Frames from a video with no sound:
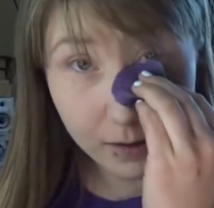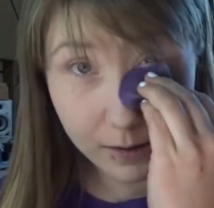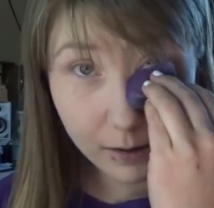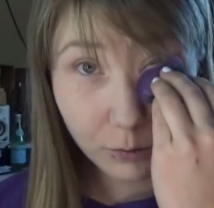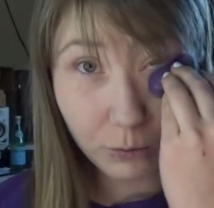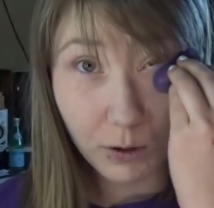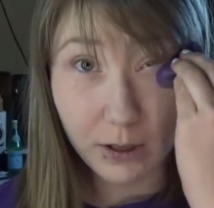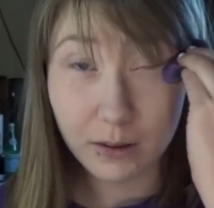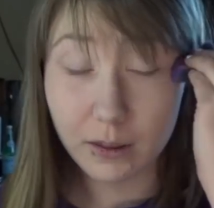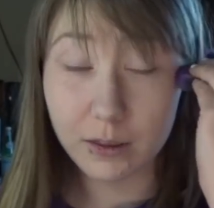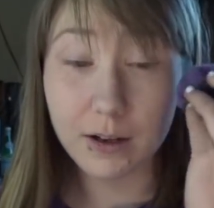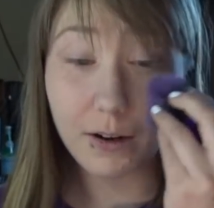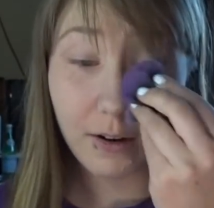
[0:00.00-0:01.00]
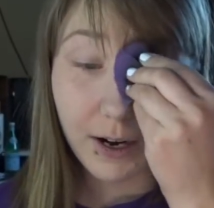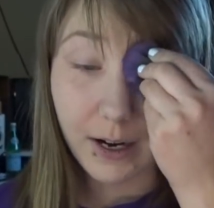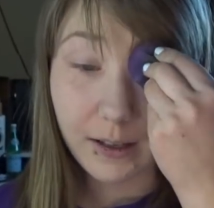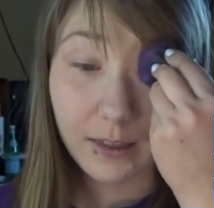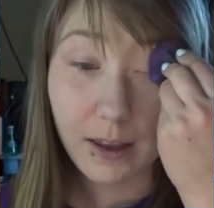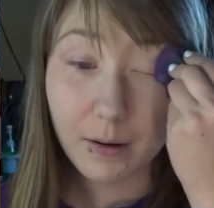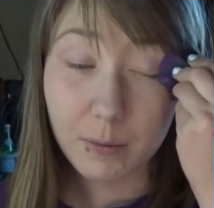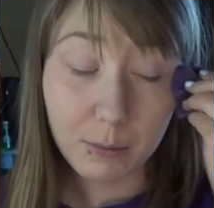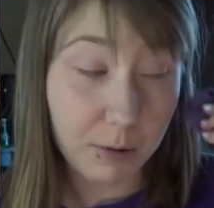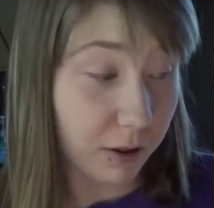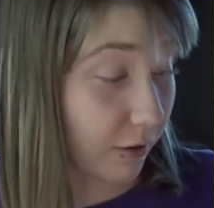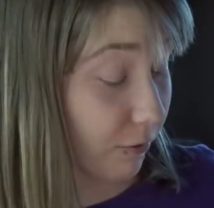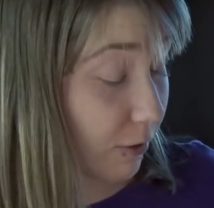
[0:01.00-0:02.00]
this one theory that my
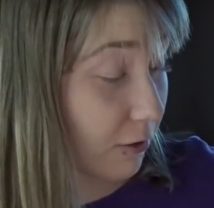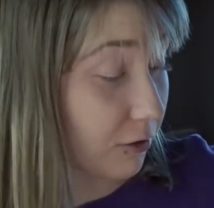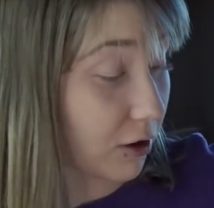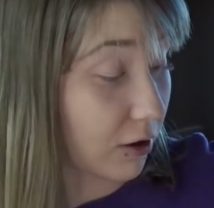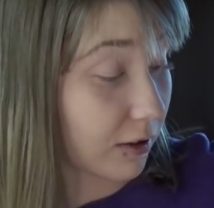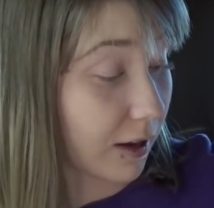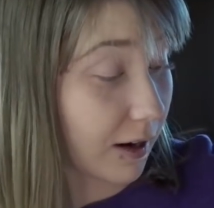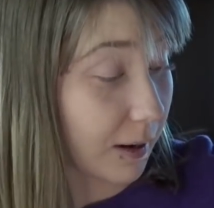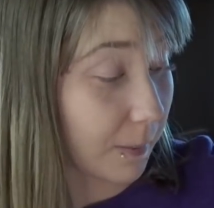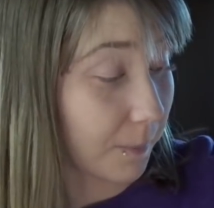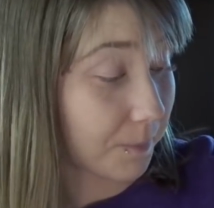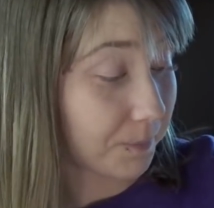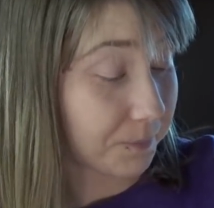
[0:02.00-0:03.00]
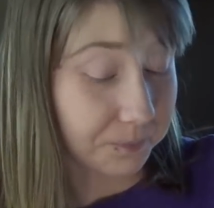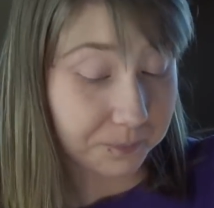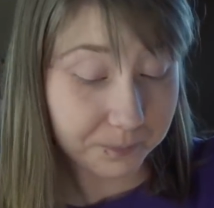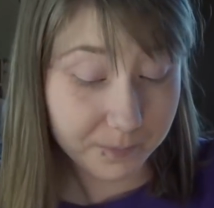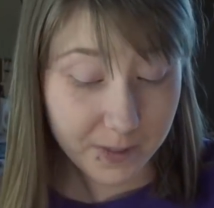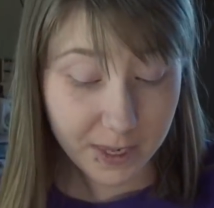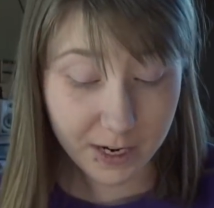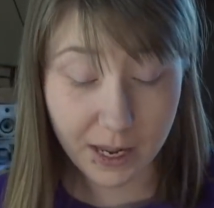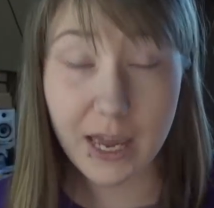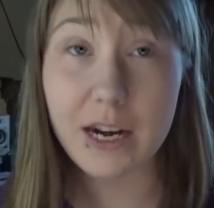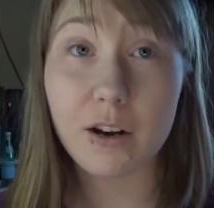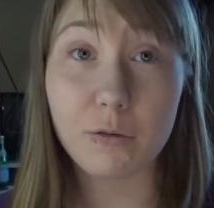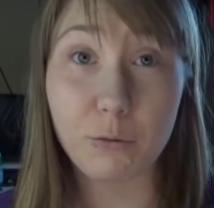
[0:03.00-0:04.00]
mother found online
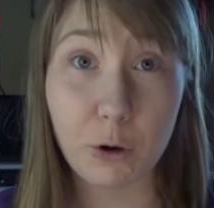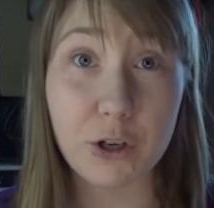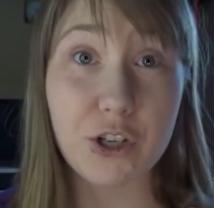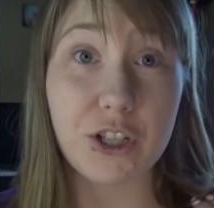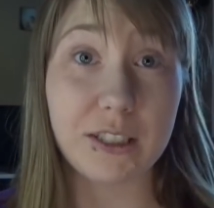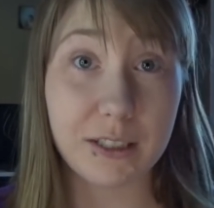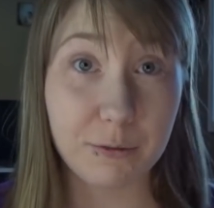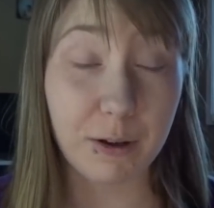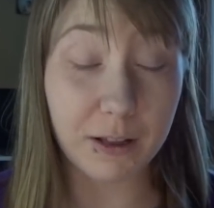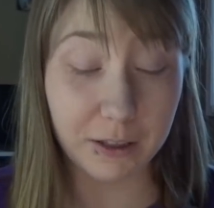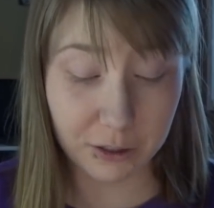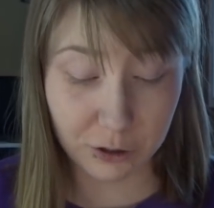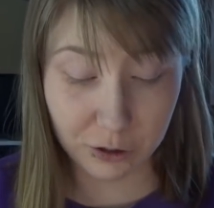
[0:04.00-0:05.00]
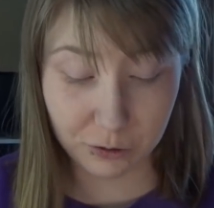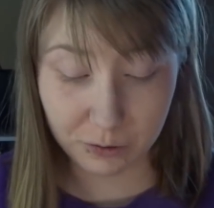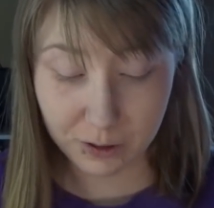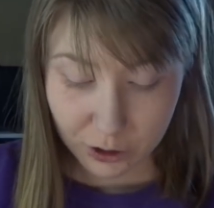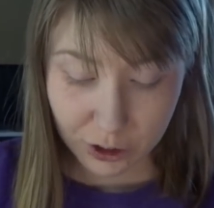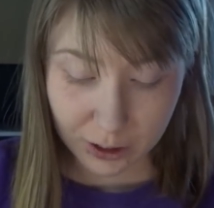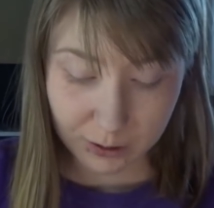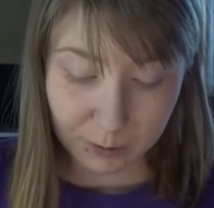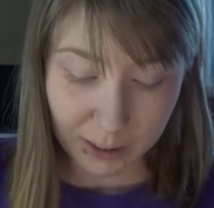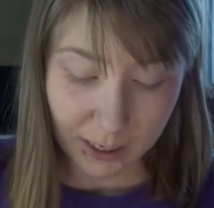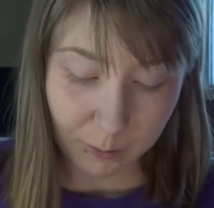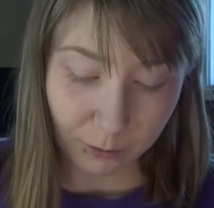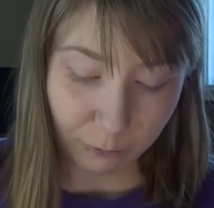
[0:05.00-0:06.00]
and unfortunately fell into. She
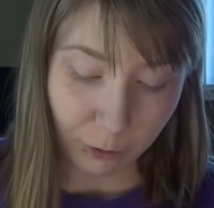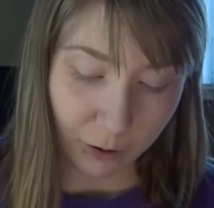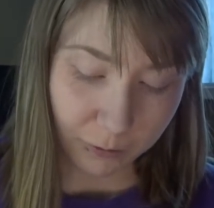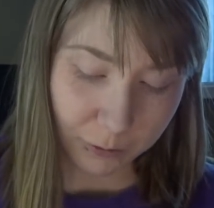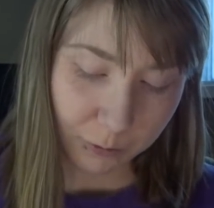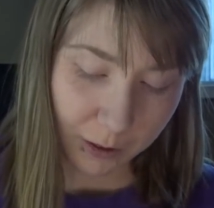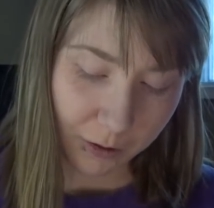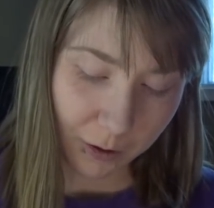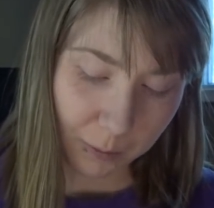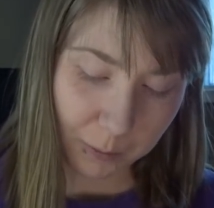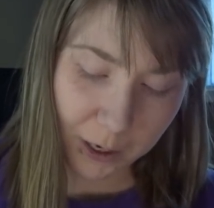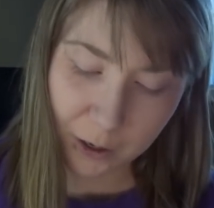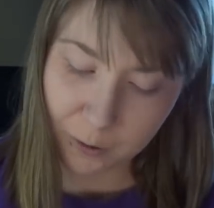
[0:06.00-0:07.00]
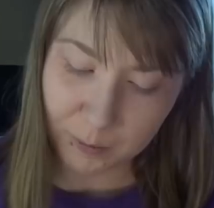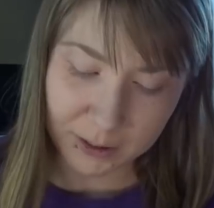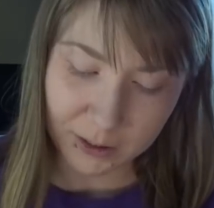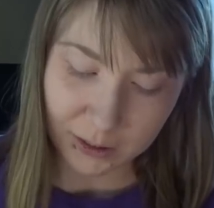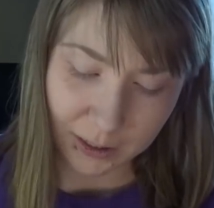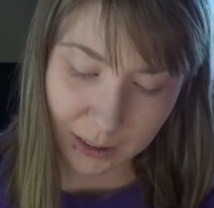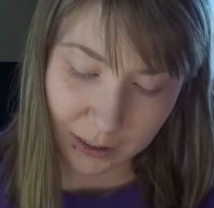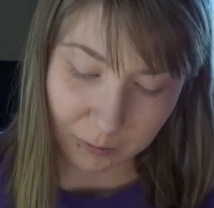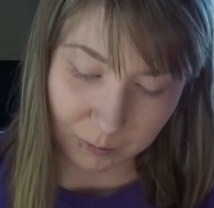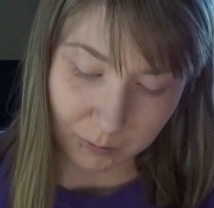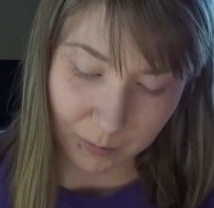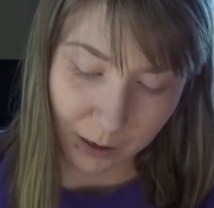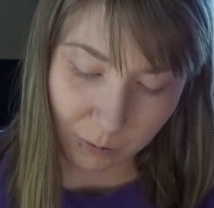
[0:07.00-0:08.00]
became involved with a pyramid
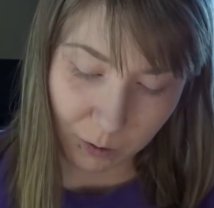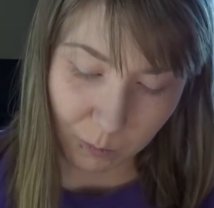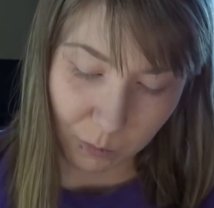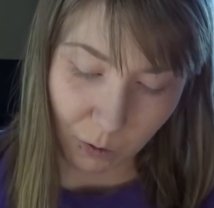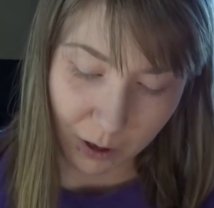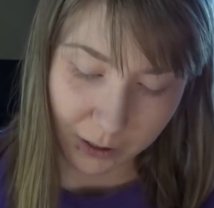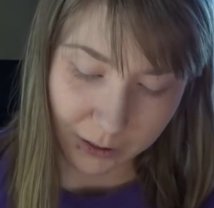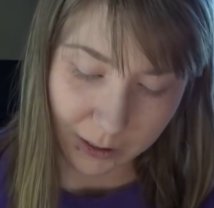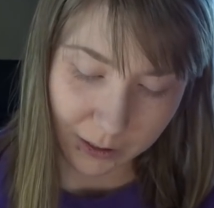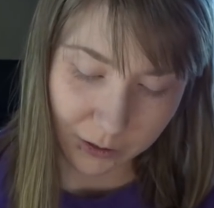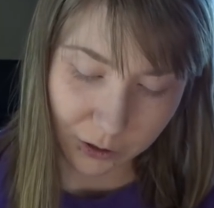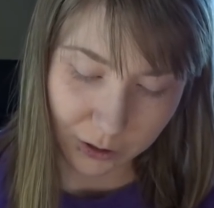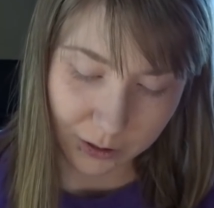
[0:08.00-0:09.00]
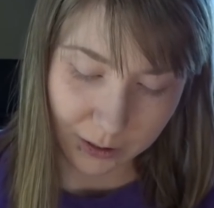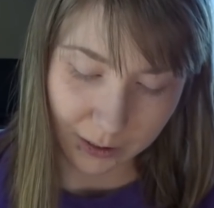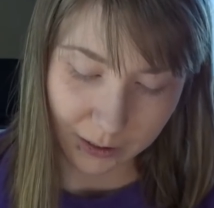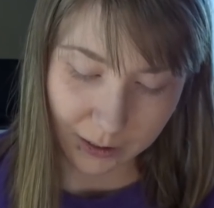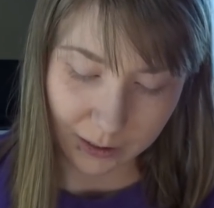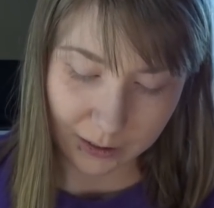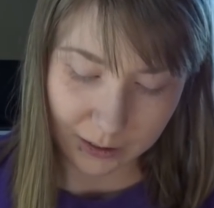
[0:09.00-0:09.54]
scheme at one point and just like,